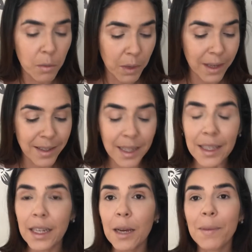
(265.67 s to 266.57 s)
because I
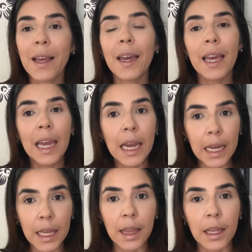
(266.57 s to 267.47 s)
didn't apply
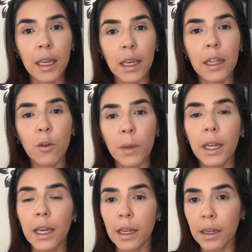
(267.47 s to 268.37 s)
anything
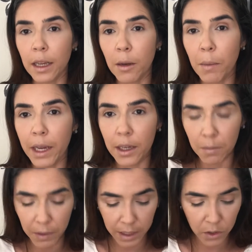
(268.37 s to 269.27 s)
illuminating in my
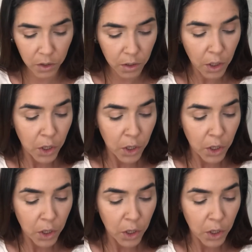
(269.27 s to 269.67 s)
complexion.